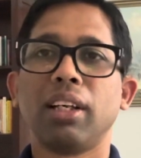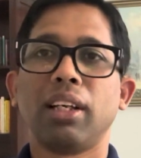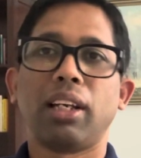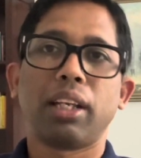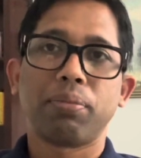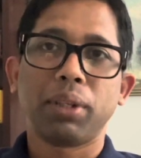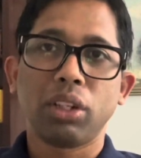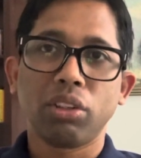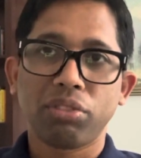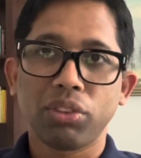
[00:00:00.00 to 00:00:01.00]
Like many
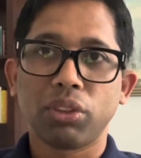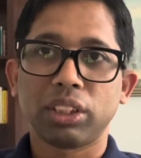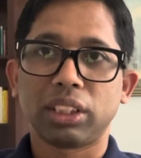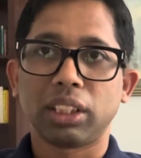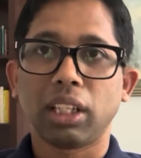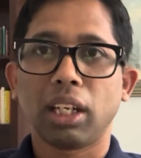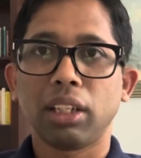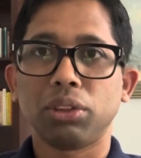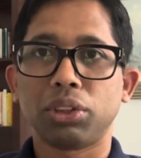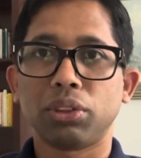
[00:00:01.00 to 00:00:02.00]
of you watching, I
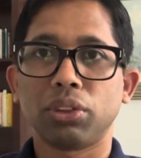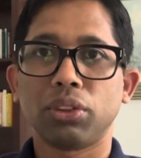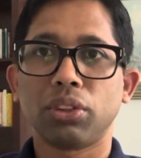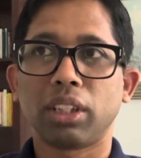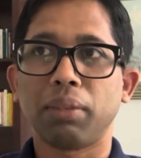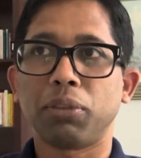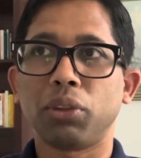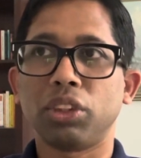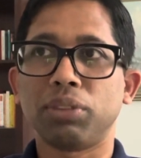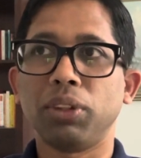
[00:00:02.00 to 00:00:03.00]
also came to
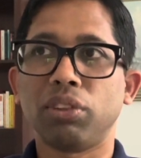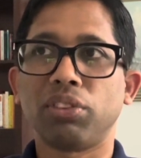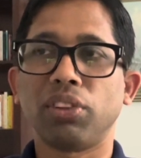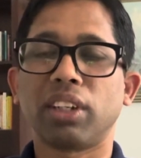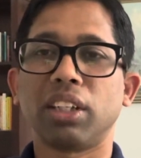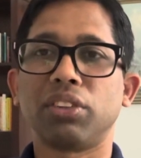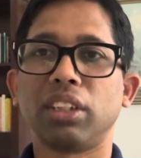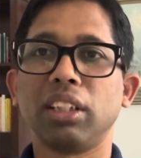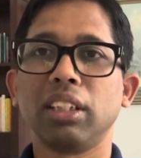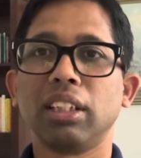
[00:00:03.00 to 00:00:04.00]
this beautiful
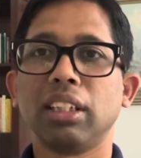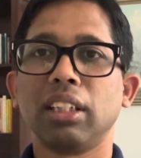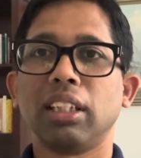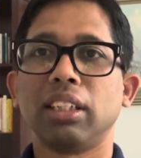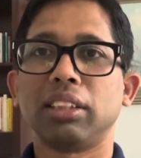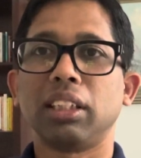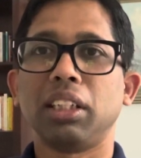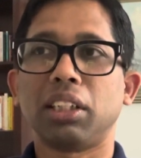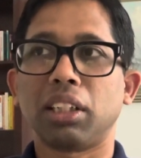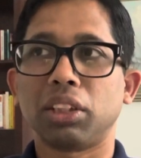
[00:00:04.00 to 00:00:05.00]
country as an
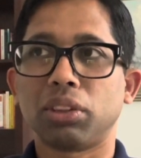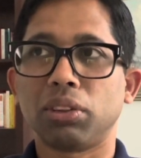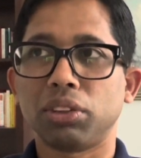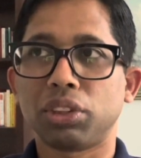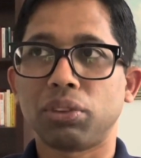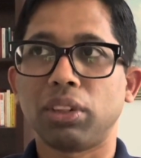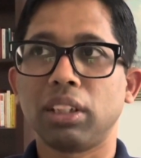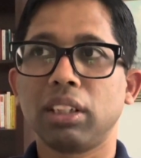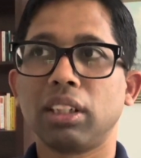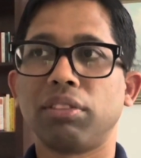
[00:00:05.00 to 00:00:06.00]
international
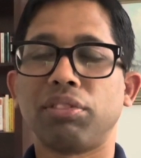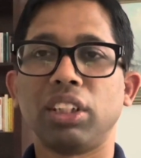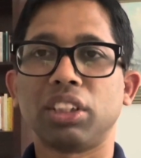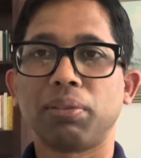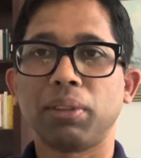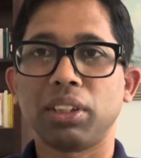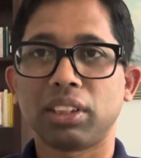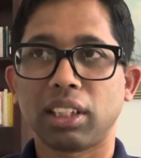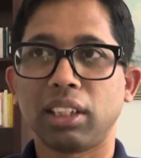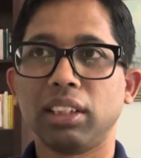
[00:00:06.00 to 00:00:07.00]
student, finished my
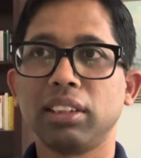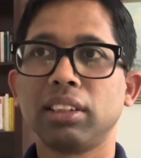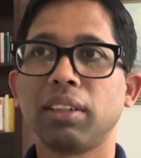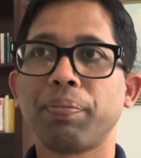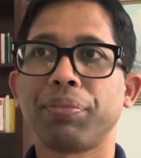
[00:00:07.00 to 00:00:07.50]
studies,